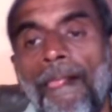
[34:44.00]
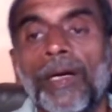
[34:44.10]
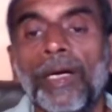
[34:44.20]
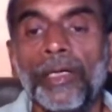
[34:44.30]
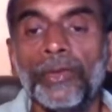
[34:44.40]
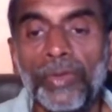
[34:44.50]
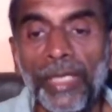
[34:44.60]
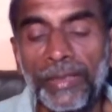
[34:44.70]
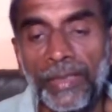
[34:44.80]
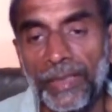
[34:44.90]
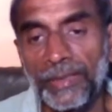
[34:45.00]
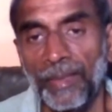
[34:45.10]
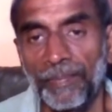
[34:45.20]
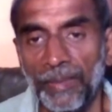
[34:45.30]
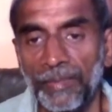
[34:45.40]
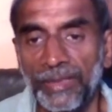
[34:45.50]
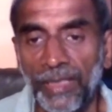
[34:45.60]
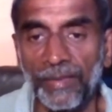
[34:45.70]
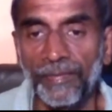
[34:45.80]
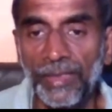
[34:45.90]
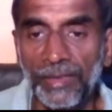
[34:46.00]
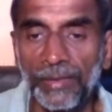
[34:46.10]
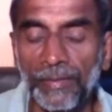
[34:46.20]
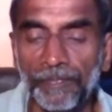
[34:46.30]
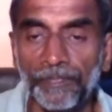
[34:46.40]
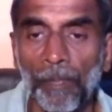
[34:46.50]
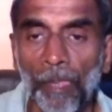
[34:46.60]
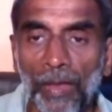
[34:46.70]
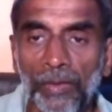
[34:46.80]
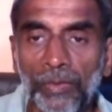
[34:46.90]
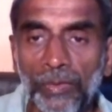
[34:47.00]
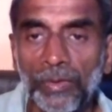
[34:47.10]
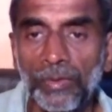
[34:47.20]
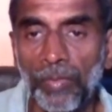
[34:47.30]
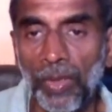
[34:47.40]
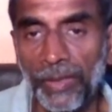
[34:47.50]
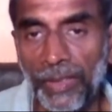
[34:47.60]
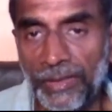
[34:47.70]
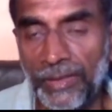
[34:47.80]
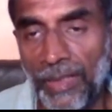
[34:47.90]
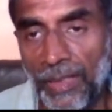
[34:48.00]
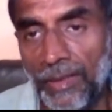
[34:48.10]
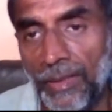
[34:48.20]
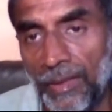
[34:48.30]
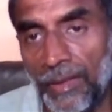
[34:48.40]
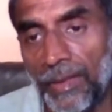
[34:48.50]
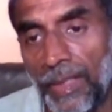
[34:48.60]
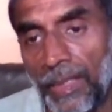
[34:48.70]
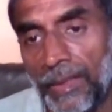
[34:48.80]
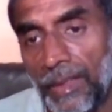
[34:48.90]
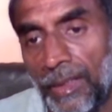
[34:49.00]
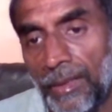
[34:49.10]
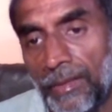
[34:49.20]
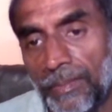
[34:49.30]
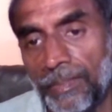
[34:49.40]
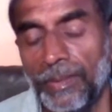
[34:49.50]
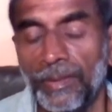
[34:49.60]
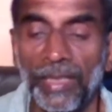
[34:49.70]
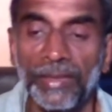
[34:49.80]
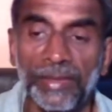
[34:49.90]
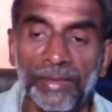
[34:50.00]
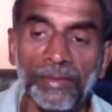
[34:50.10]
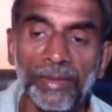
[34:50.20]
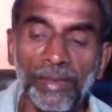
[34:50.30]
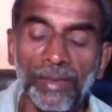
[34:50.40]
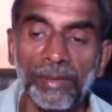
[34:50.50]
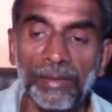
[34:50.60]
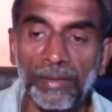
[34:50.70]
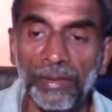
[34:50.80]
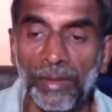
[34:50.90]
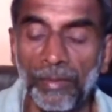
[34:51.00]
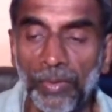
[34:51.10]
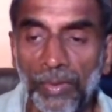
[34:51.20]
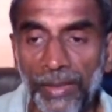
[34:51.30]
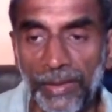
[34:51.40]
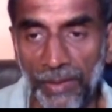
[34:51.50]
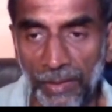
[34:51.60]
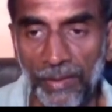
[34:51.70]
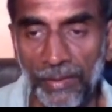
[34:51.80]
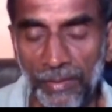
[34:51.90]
you get the extrapyramidal side effects due to blockage there, and rise in prolactin.